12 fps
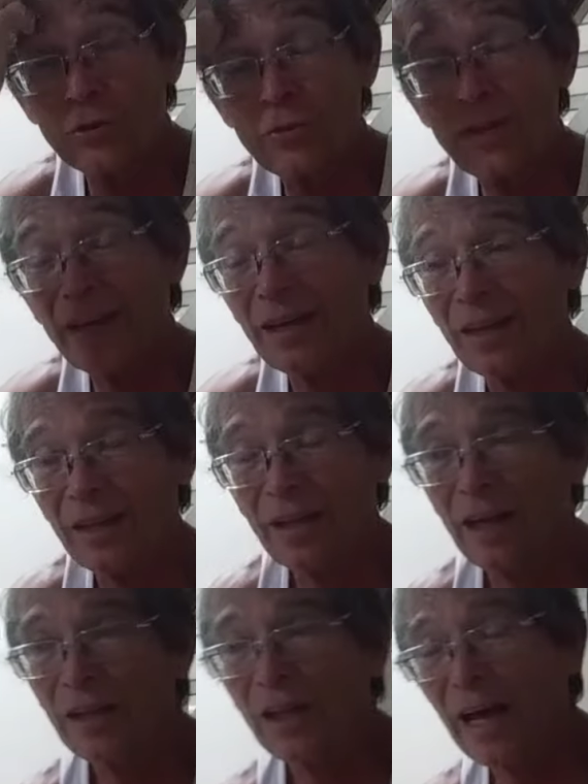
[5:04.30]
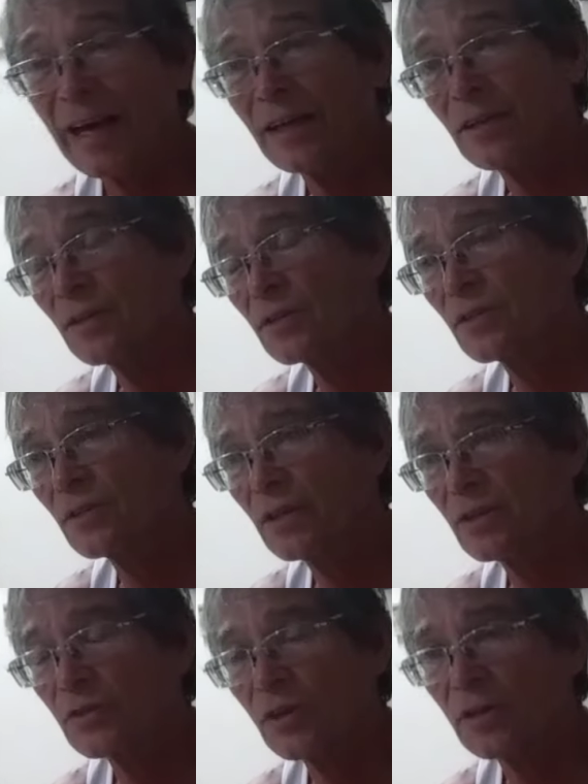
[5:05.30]
think a lion
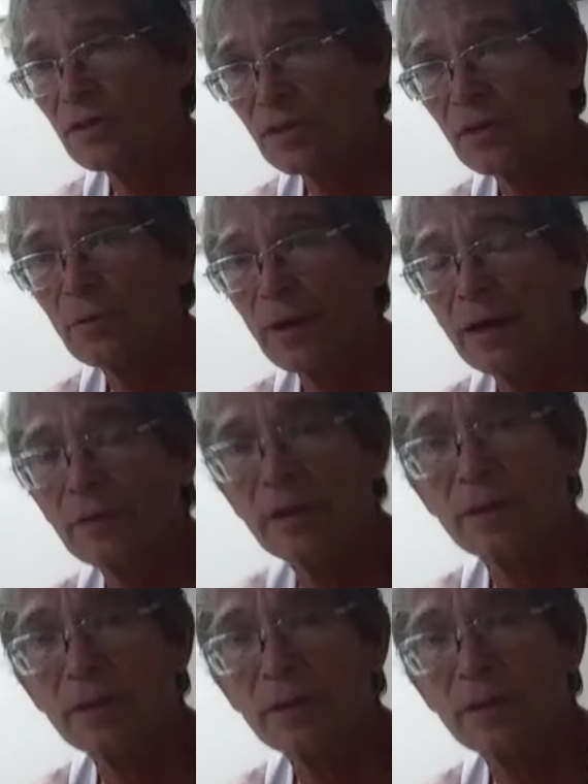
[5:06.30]
is going to sit around